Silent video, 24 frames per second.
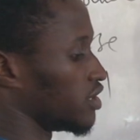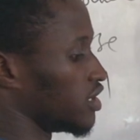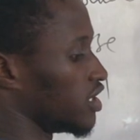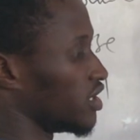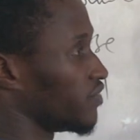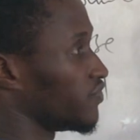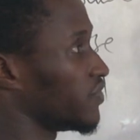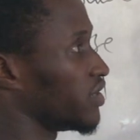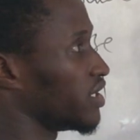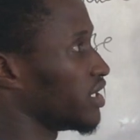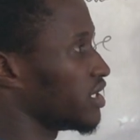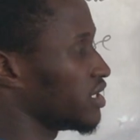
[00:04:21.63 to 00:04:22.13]

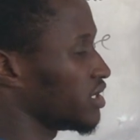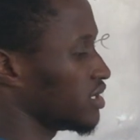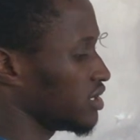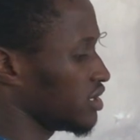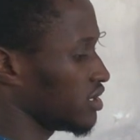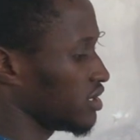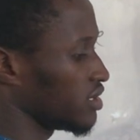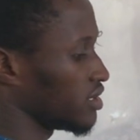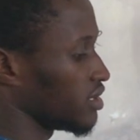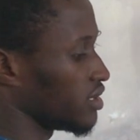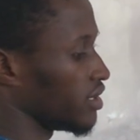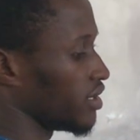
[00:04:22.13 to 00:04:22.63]

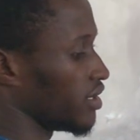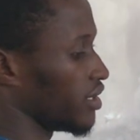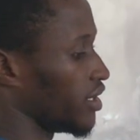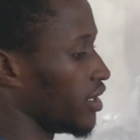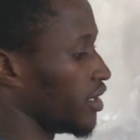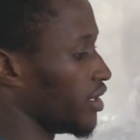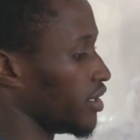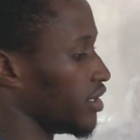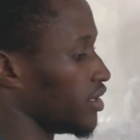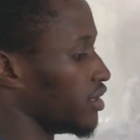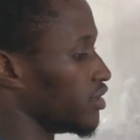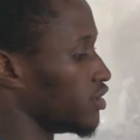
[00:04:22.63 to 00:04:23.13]
Giving
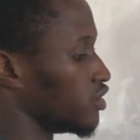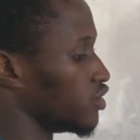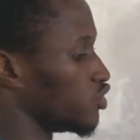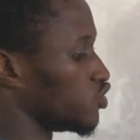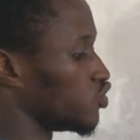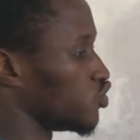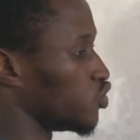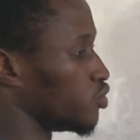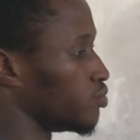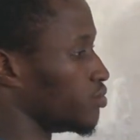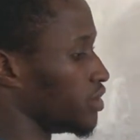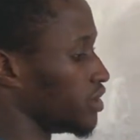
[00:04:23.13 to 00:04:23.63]
A
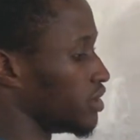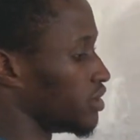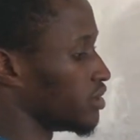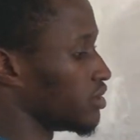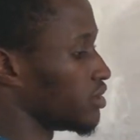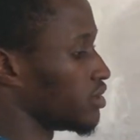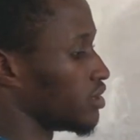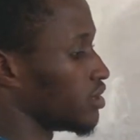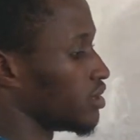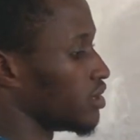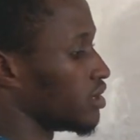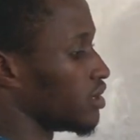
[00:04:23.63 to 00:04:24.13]
to be
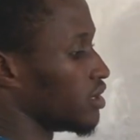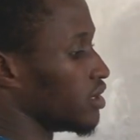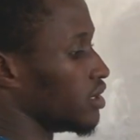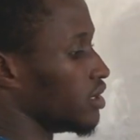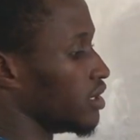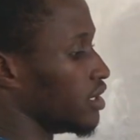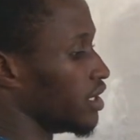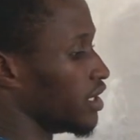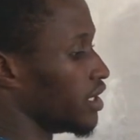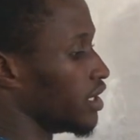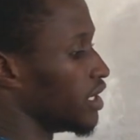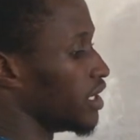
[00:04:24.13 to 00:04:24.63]

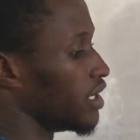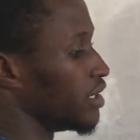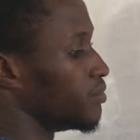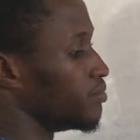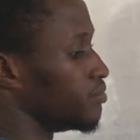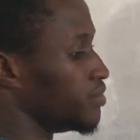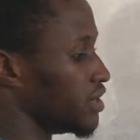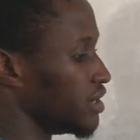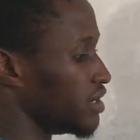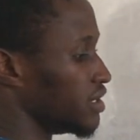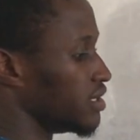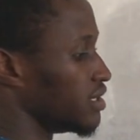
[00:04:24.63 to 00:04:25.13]
A,
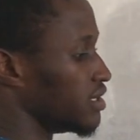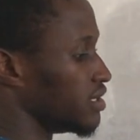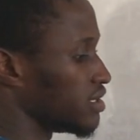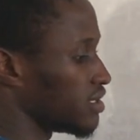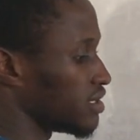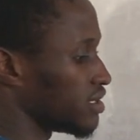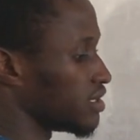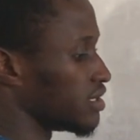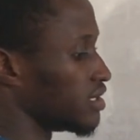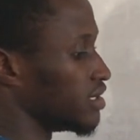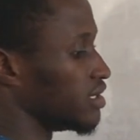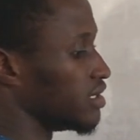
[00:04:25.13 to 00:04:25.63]
B,
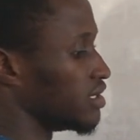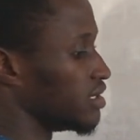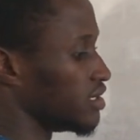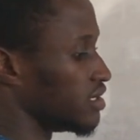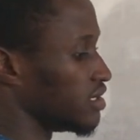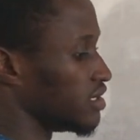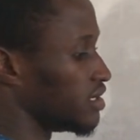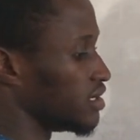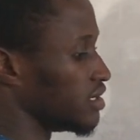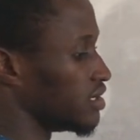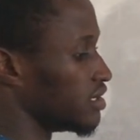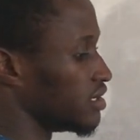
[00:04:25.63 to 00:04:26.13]
C,
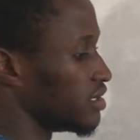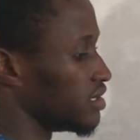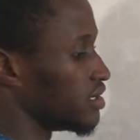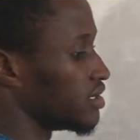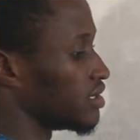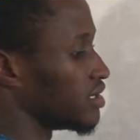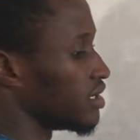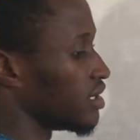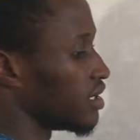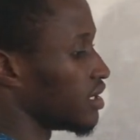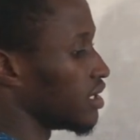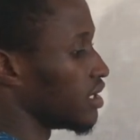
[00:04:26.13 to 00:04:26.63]
D,
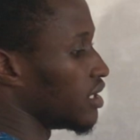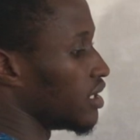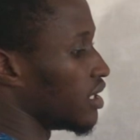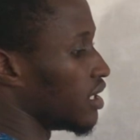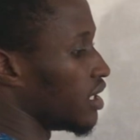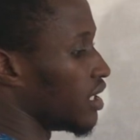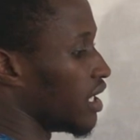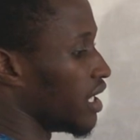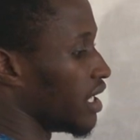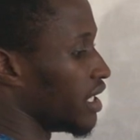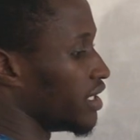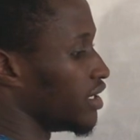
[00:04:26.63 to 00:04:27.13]

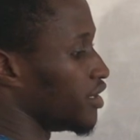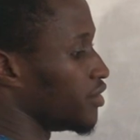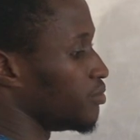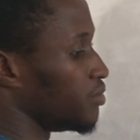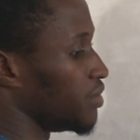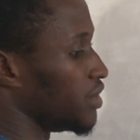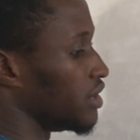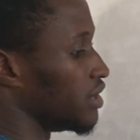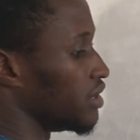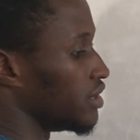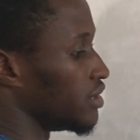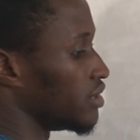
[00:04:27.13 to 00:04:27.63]
and
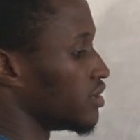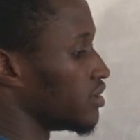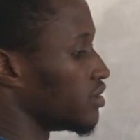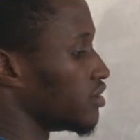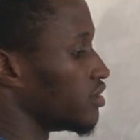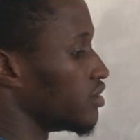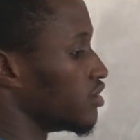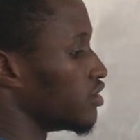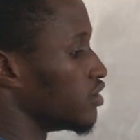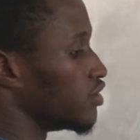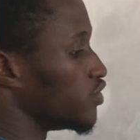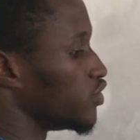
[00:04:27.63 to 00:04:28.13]
B
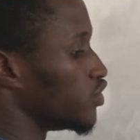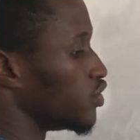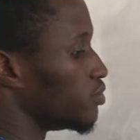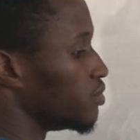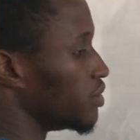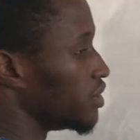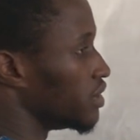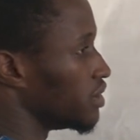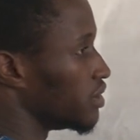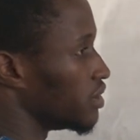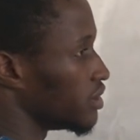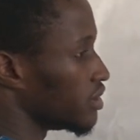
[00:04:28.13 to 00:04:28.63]
to
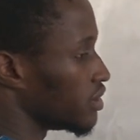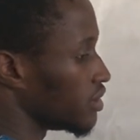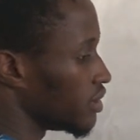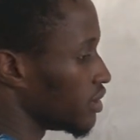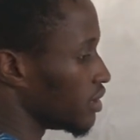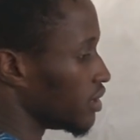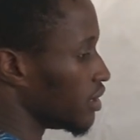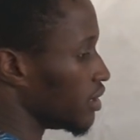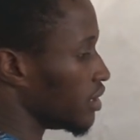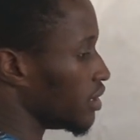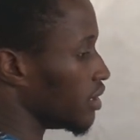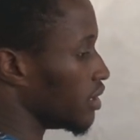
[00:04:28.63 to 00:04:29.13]
be
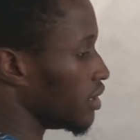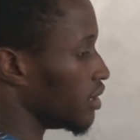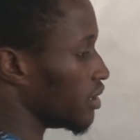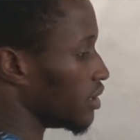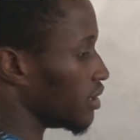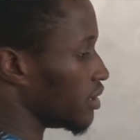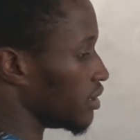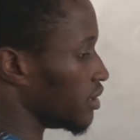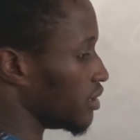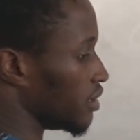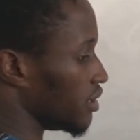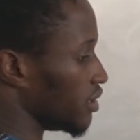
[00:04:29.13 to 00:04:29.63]

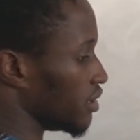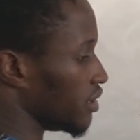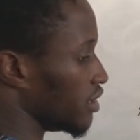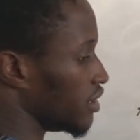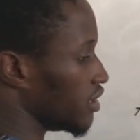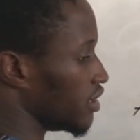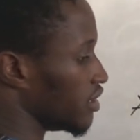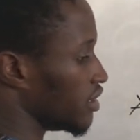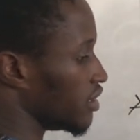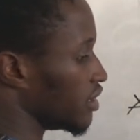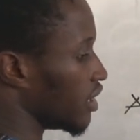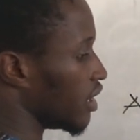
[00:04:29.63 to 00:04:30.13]

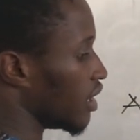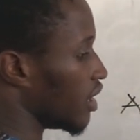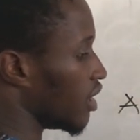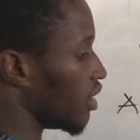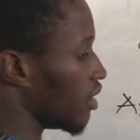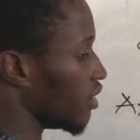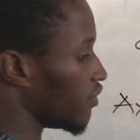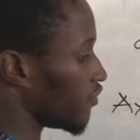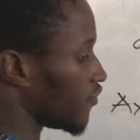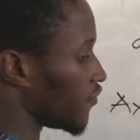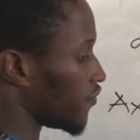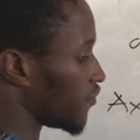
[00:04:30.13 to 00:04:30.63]
E,
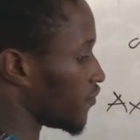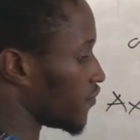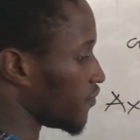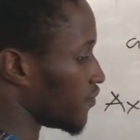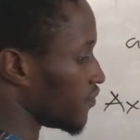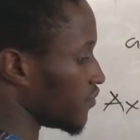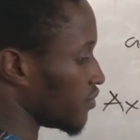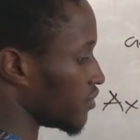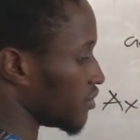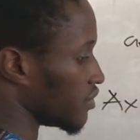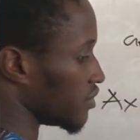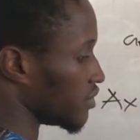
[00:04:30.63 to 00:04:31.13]
F,
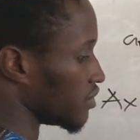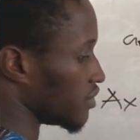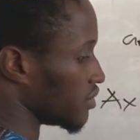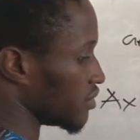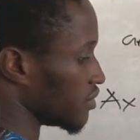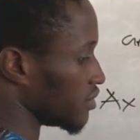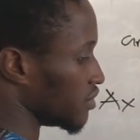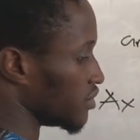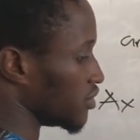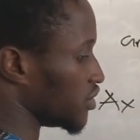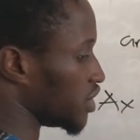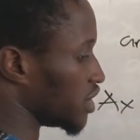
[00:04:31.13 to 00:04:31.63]

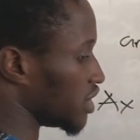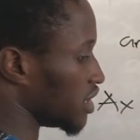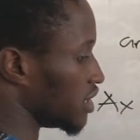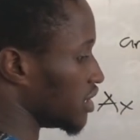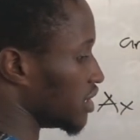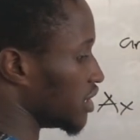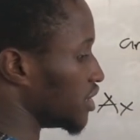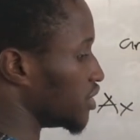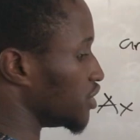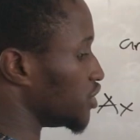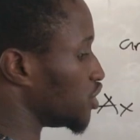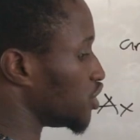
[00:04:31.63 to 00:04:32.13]
G,
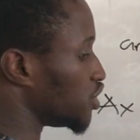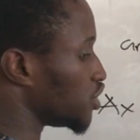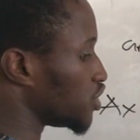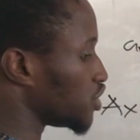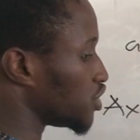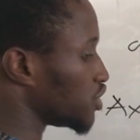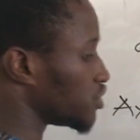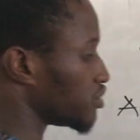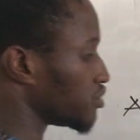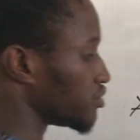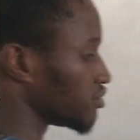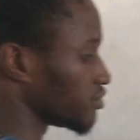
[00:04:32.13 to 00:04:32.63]

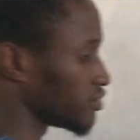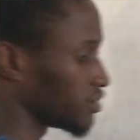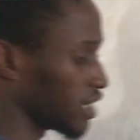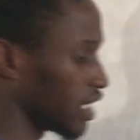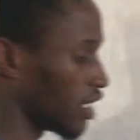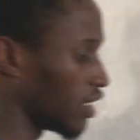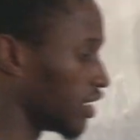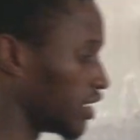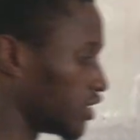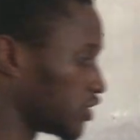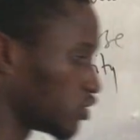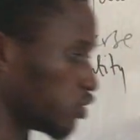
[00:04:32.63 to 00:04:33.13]
H.
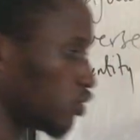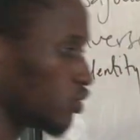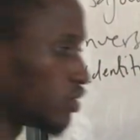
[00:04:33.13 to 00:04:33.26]
Now let's